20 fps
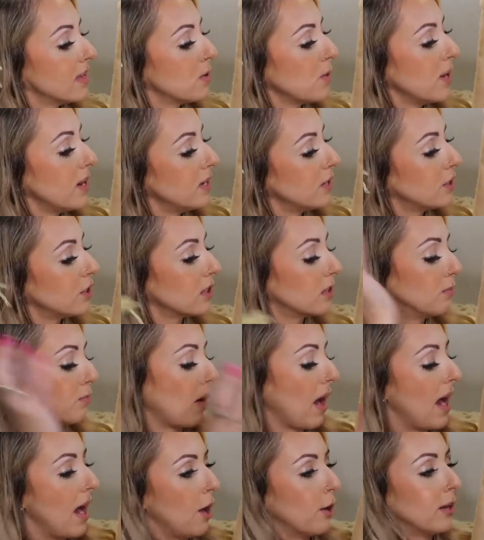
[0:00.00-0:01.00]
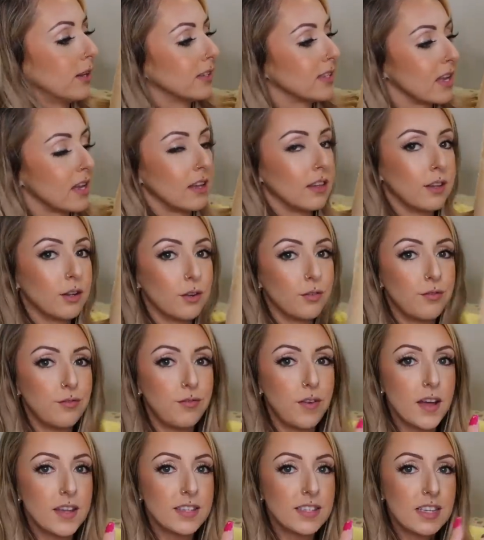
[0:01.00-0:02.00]
This one is just brown and it's like a little
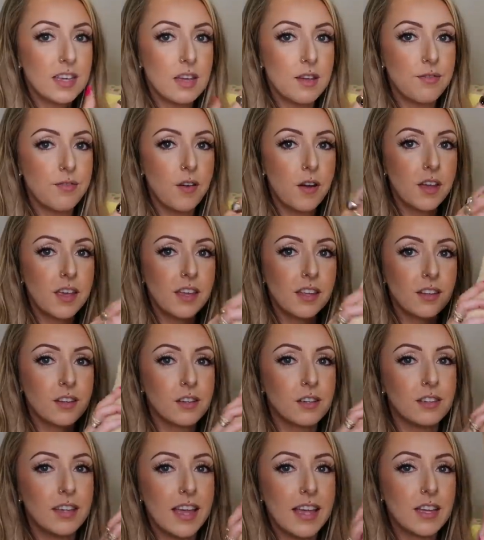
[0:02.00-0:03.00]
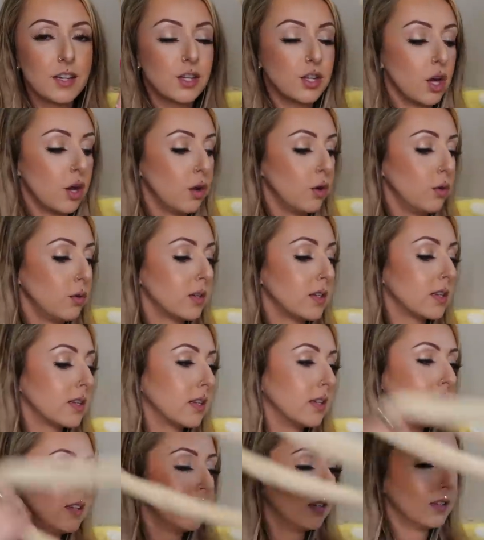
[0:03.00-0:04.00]
fuzzy funky little like
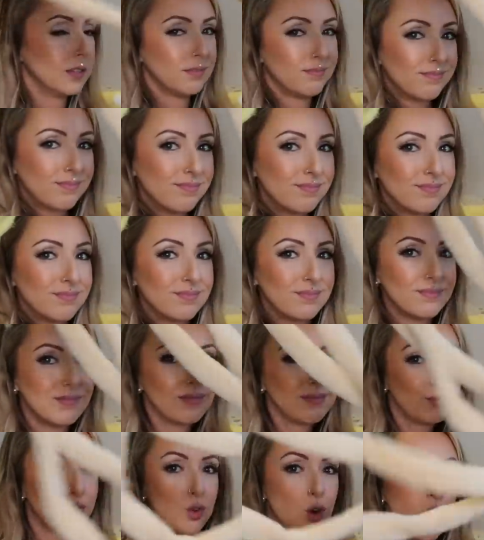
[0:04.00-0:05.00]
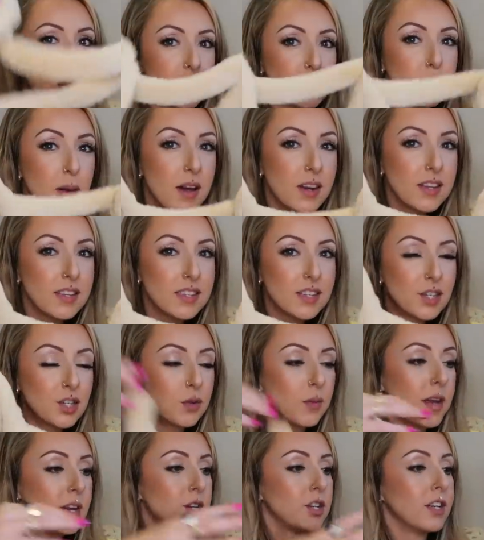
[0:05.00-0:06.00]
tote crossbody
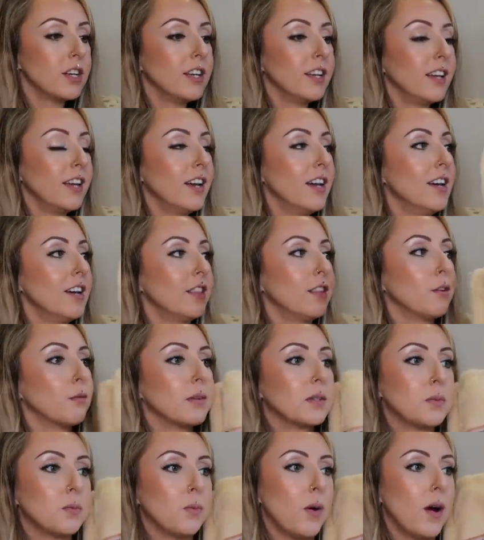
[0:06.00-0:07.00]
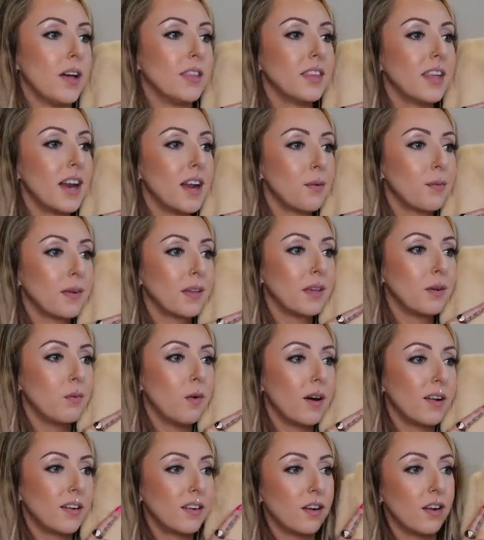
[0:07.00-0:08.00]
situation. There was one that I really
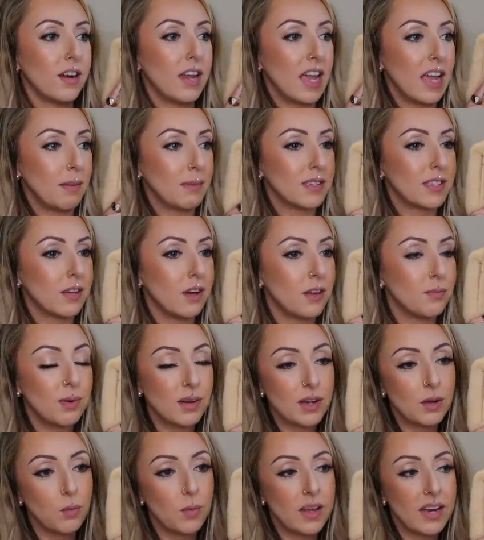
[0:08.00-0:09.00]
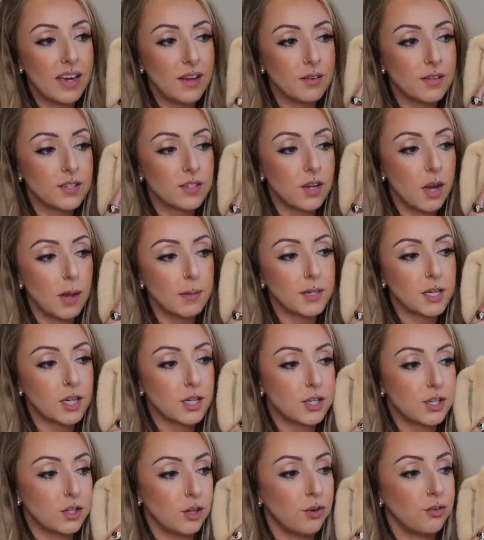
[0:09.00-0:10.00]
wanted on Amazon, but it went out of stock
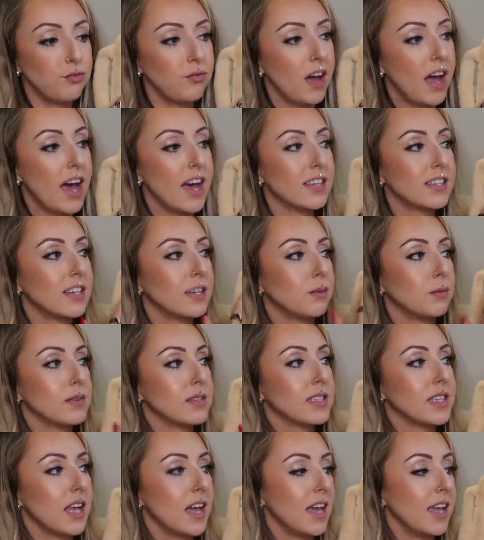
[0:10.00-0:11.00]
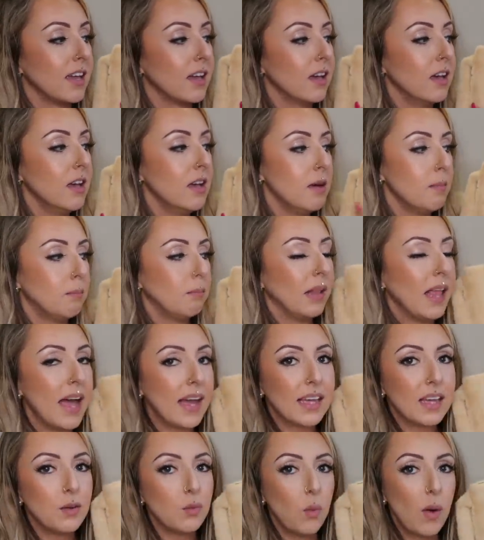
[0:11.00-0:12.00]
so fast and it was like
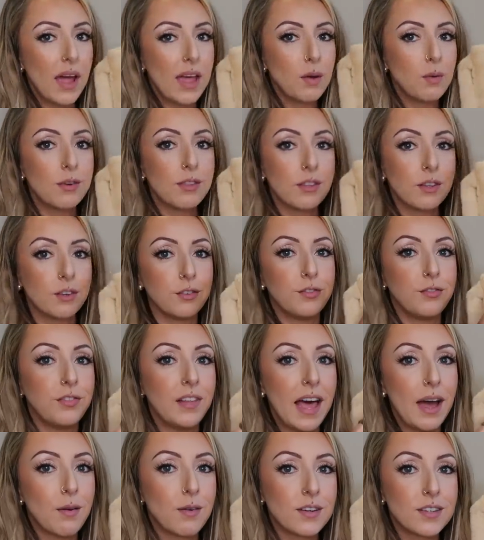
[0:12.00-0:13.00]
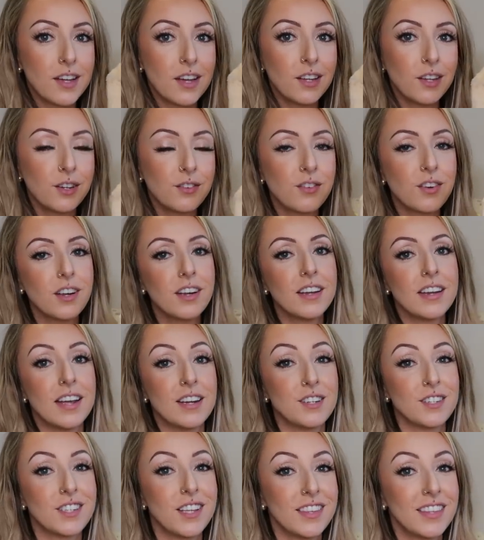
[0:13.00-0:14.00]
black and white with little flowers all over it. And
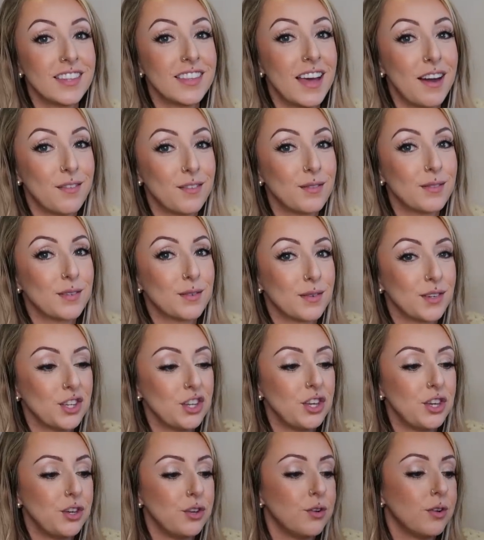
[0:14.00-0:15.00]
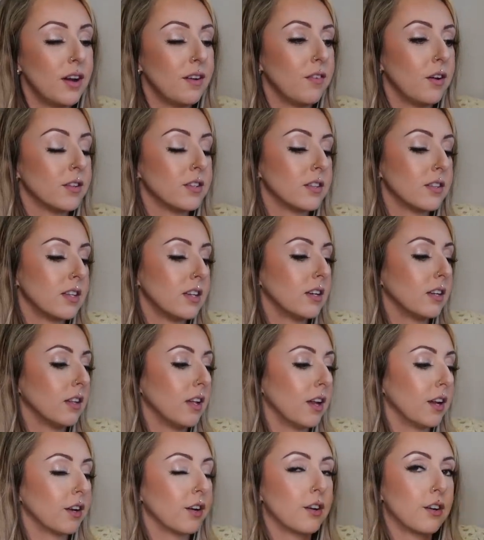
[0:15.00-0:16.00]
I just thought that that one was really cute. I've also seen a
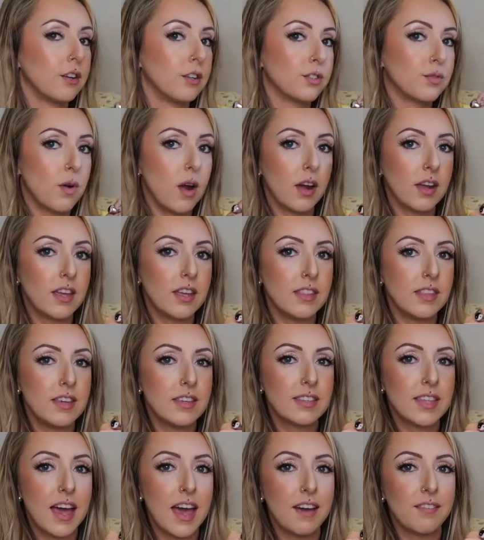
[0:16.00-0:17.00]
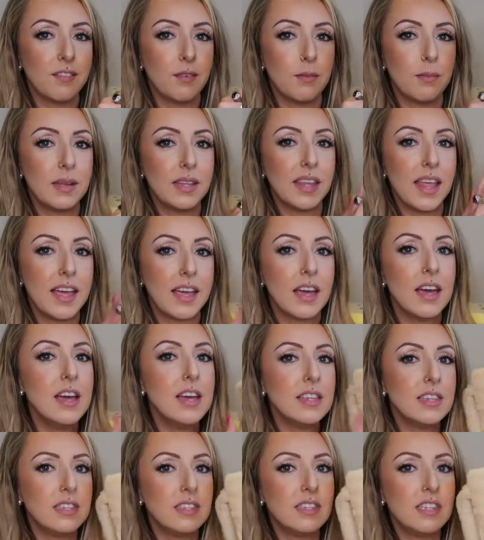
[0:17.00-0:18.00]
lot of girls rocking these that have them in like
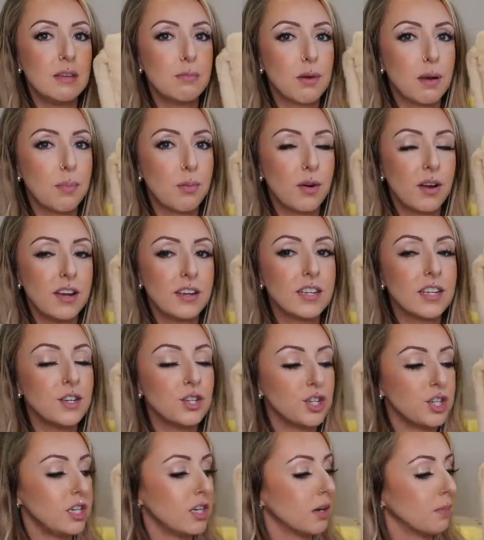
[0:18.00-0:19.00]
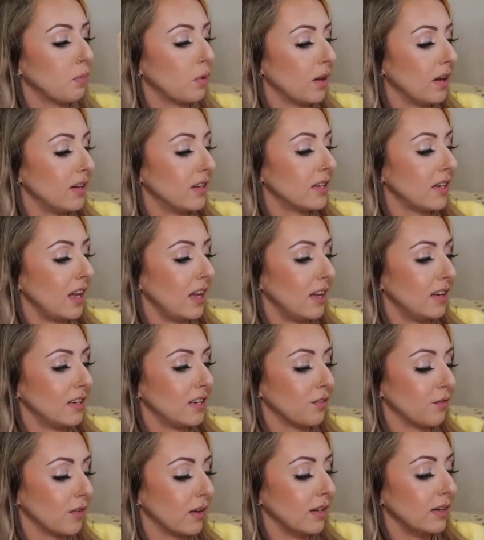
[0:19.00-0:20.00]
zebra print and cheetah print and
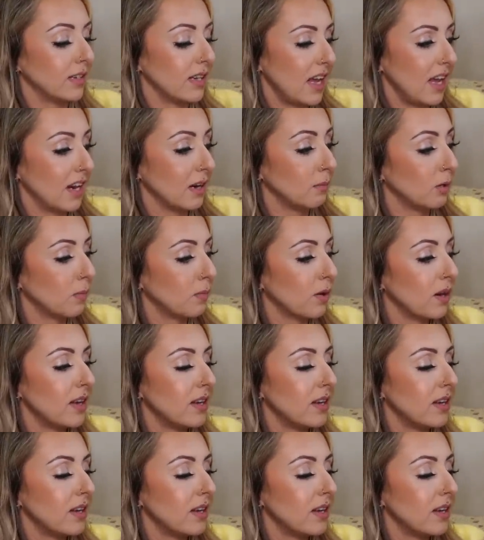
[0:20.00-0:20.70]
different animal